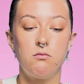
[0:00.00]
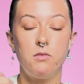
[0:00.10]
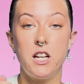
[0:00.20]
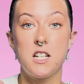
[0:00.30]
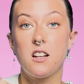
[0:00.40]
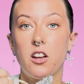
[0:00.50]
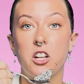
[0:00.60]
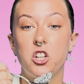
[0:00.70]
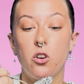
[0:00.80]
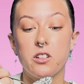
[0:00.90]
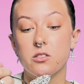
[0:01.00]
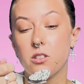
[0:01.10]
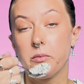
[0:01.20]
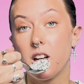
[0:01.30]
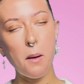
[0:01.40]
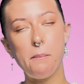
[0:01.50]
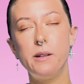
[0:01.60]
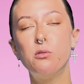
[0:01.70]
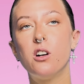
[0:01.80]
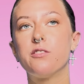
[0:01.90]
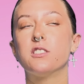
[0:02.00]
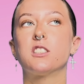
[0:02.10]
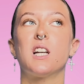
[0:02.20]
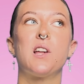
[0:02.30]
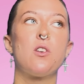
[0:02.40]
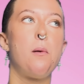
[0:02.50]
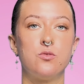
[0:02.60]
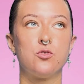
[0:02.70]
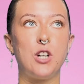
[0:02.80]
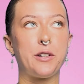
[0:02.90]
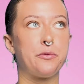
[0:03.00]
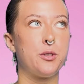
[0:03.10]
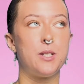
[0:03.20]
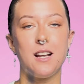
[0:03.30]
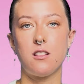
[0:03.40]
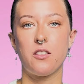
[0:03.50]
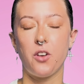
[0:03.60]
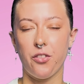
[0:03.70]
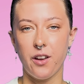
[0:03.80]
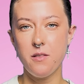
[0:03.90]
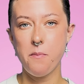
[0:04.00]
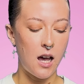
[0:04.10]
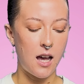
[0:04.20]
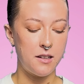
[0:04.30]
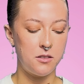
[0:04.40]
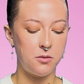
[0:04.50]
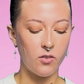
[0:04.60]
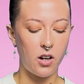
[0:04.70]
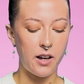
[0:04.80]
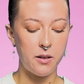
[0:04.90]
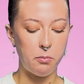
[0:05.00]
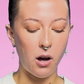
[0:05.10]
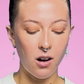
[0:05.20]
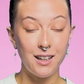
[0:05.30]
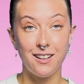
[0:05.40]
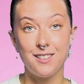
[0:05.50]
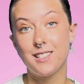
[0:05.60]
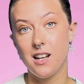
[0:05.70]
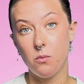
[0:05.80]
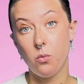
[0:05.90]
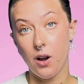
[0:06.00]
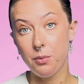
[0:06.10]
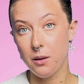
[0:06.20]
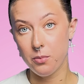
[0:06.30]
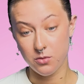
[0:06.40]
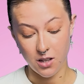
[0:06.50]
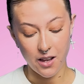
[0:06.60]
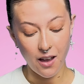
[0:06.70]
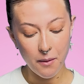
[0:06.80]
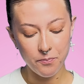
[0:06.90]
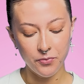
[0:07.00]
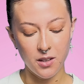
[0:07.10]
eat it like a yogurt or something. People often say that dragon fruit tastes like nothing, and I partly understand why people say that,